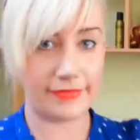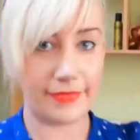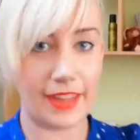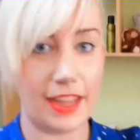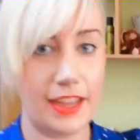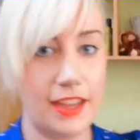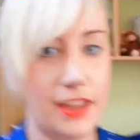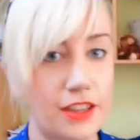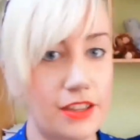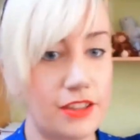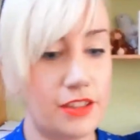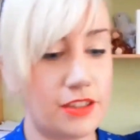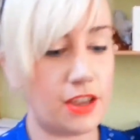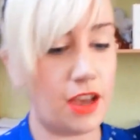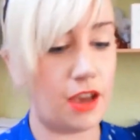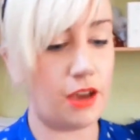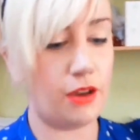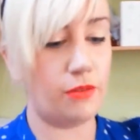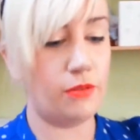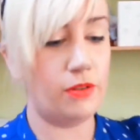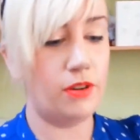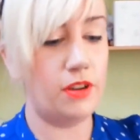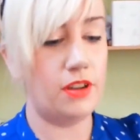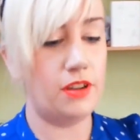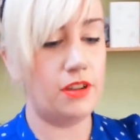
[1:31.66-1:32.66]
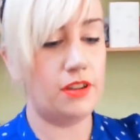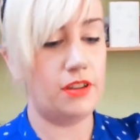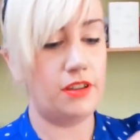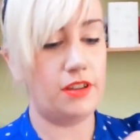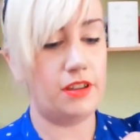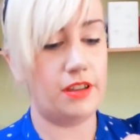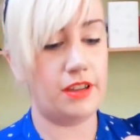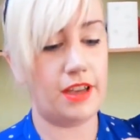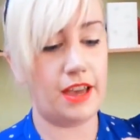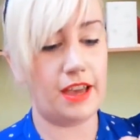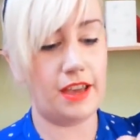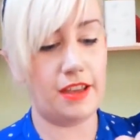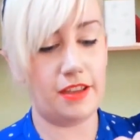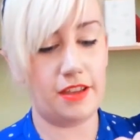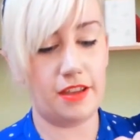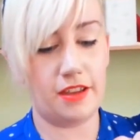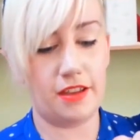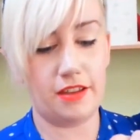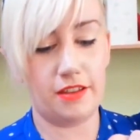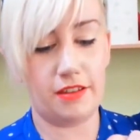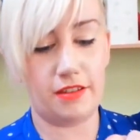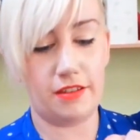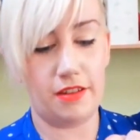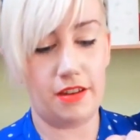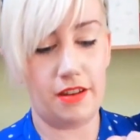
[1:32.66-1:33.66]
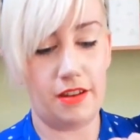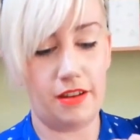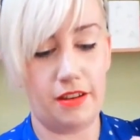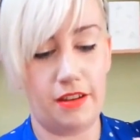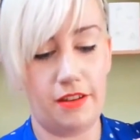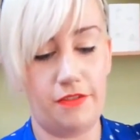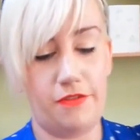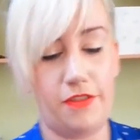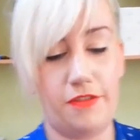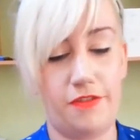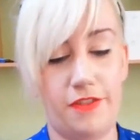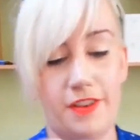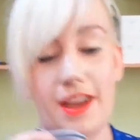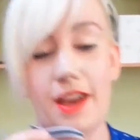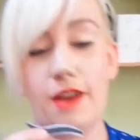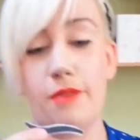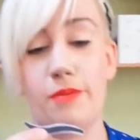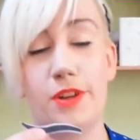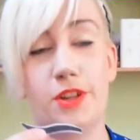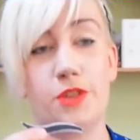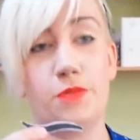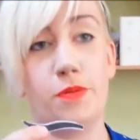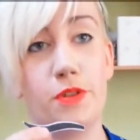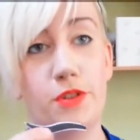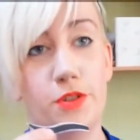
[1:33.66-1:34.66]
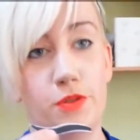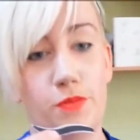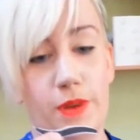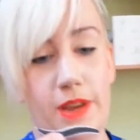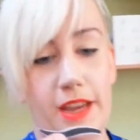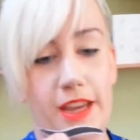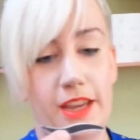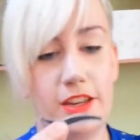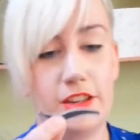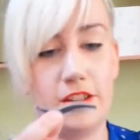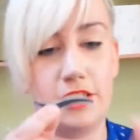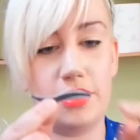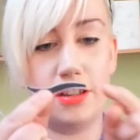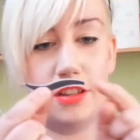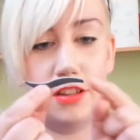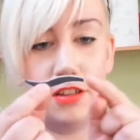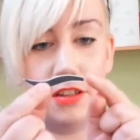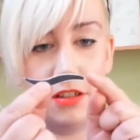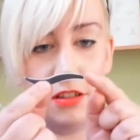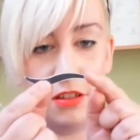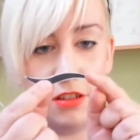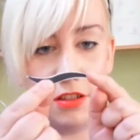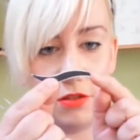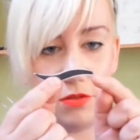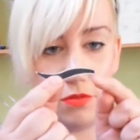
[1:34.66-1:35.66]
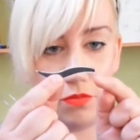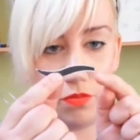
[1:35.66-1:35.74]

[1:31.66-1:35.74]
so you get your if you forget which one's which, the